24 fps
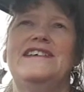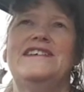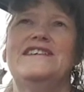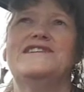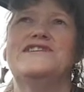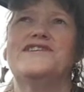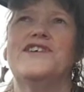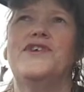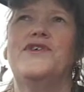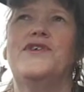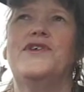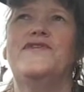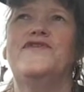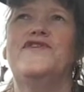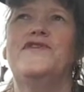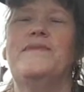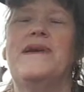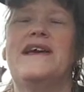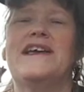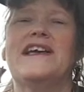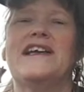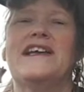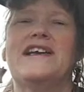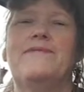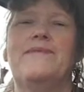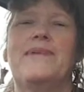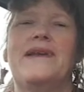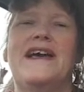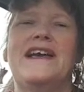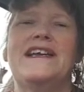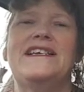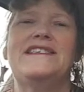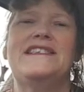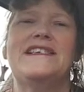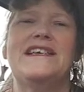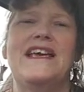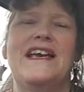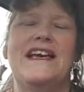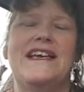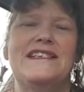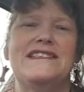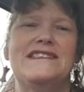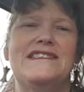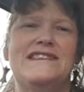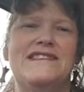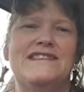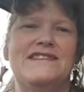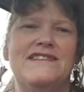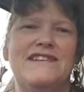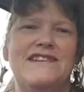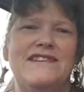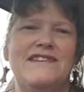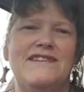So if you make a complaint against